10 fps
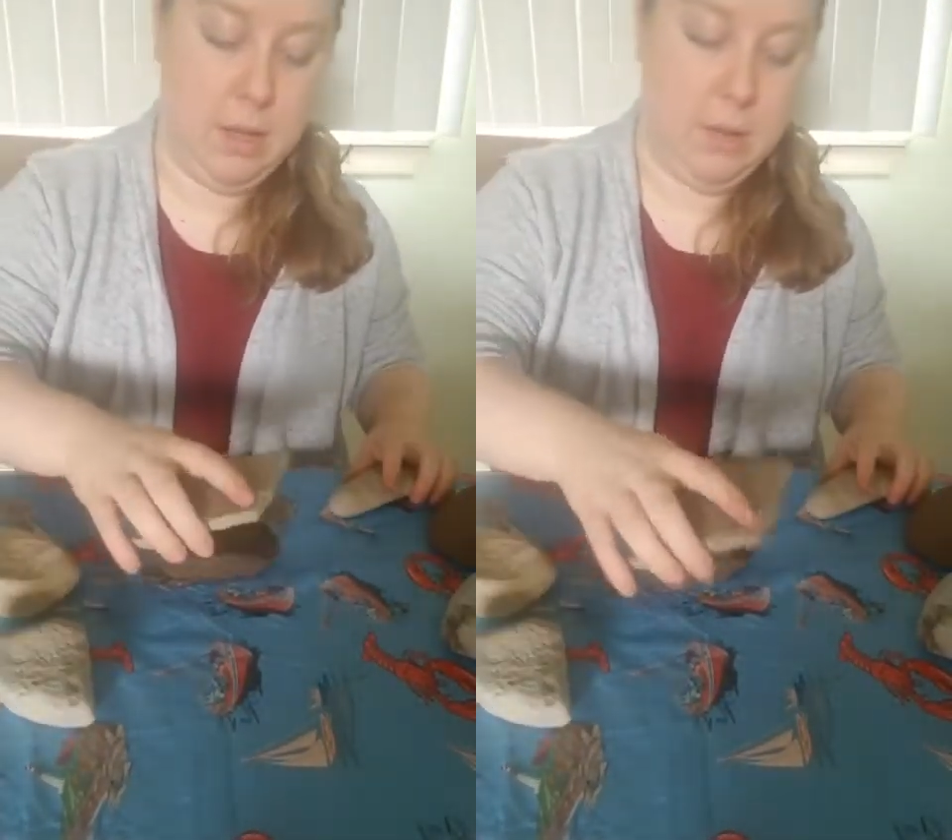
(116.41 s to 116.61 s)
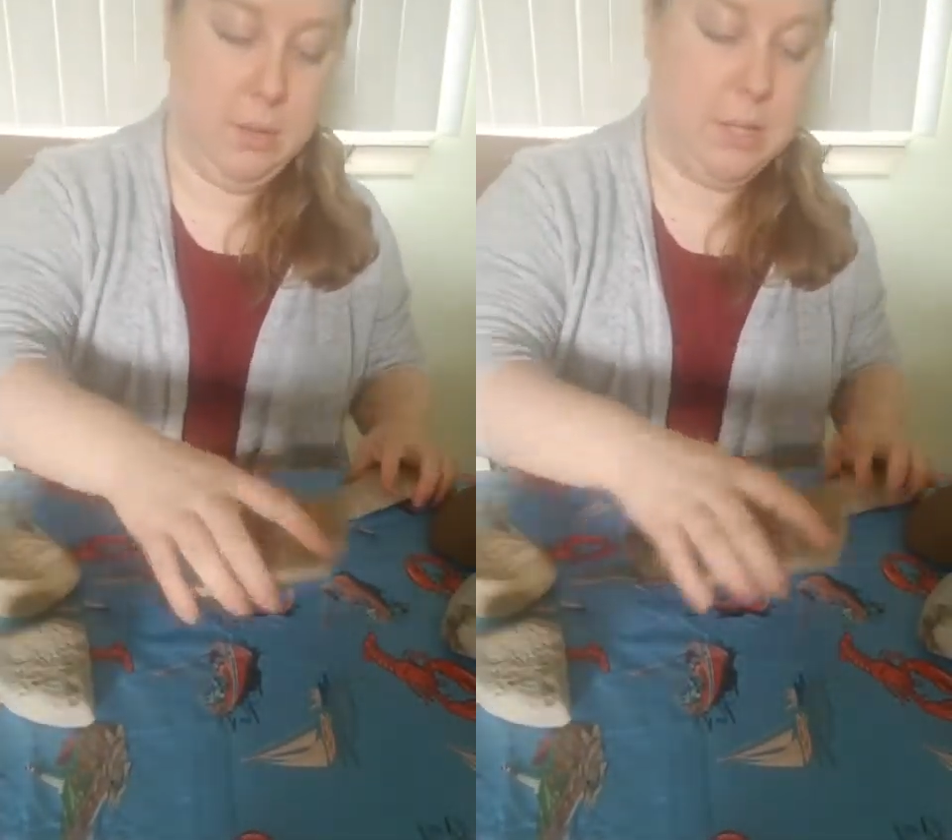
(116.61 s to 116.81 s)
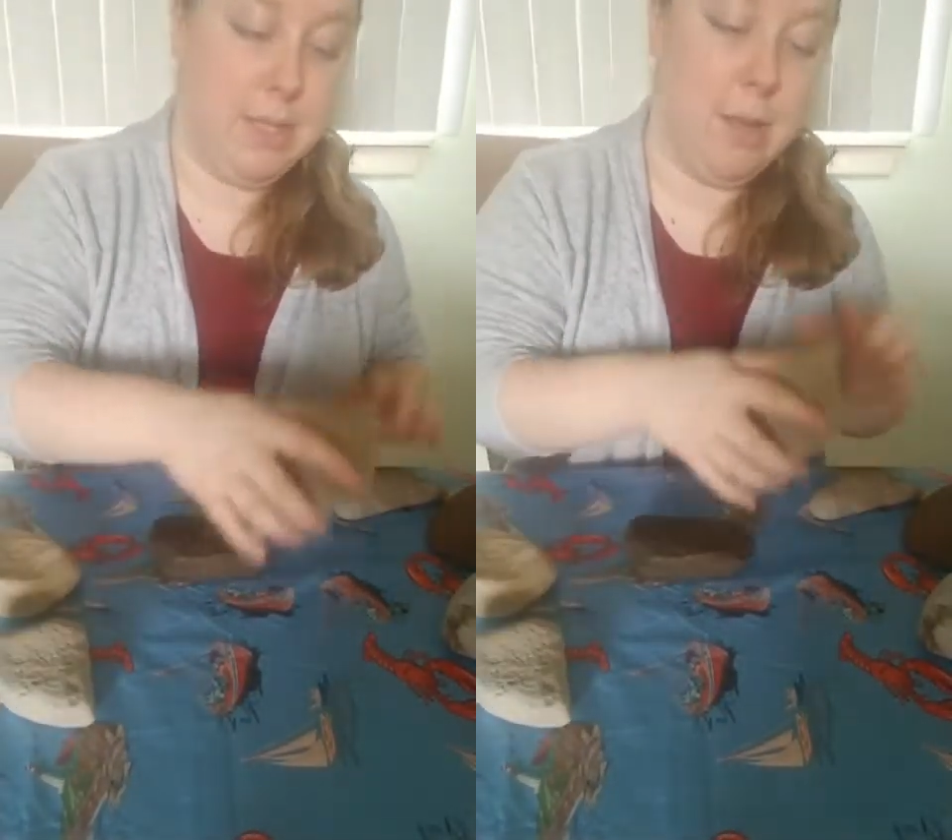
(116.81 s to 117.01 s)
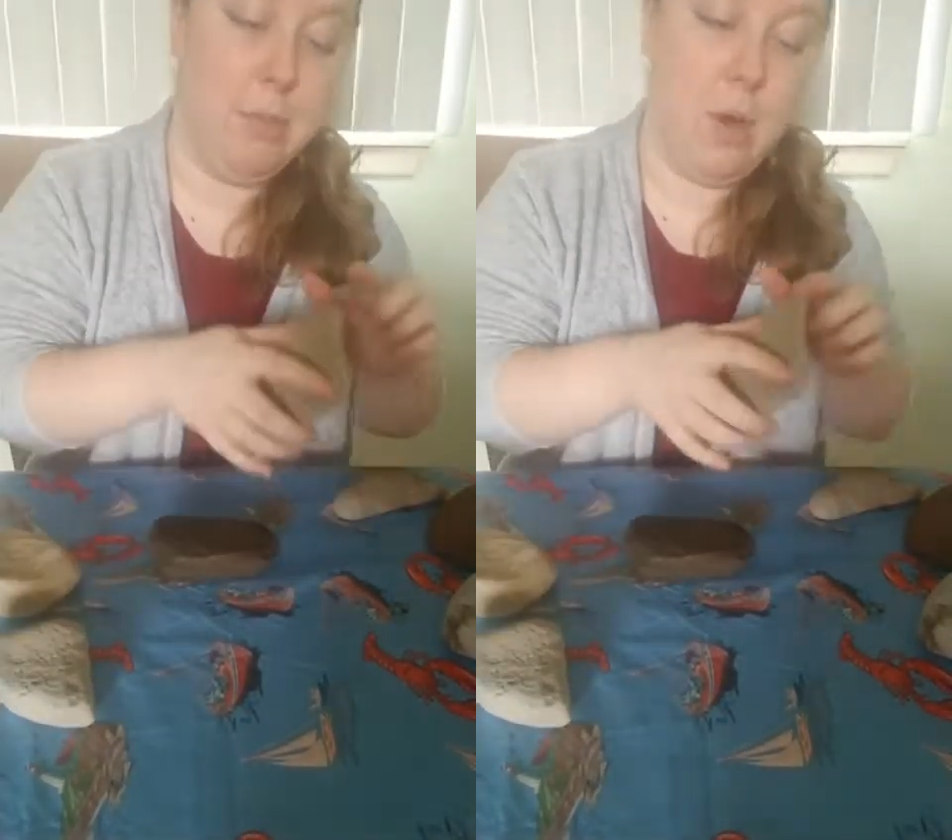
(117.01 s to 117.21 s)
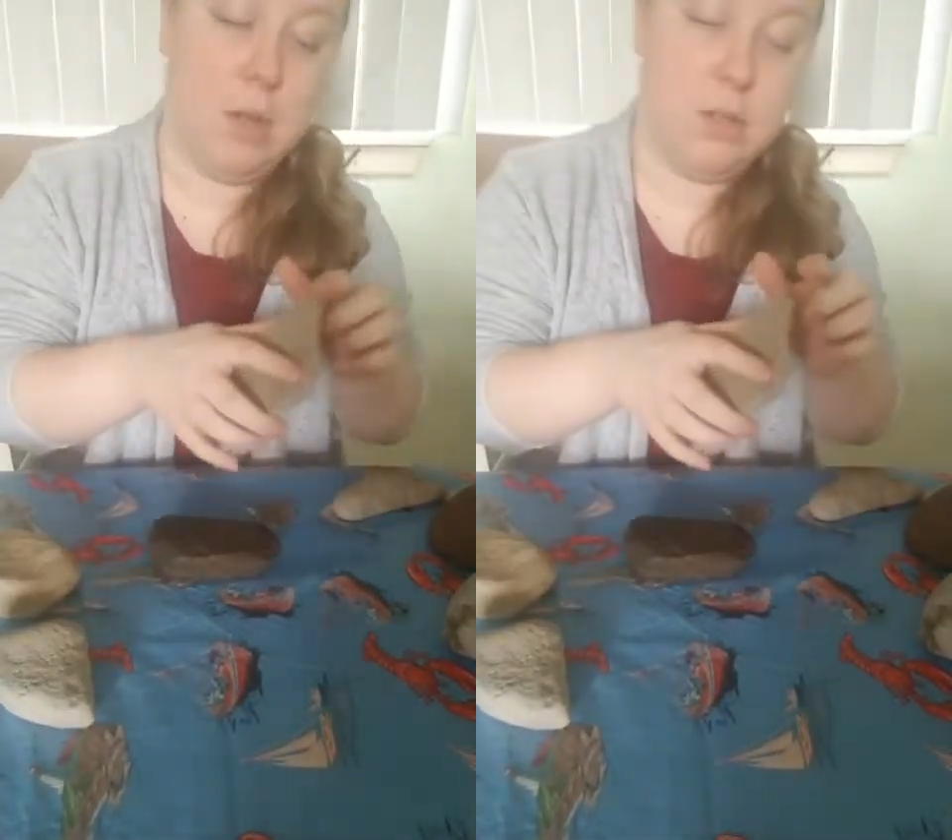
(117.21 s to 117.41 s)
at you. And
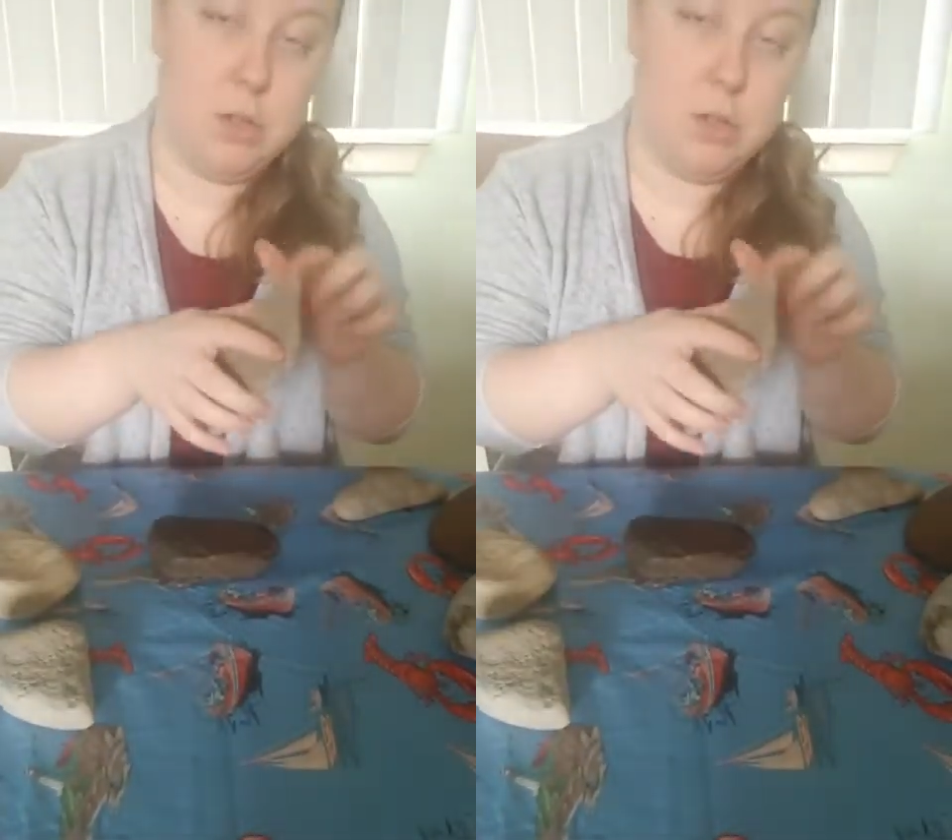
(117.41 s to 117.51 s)
some rocks are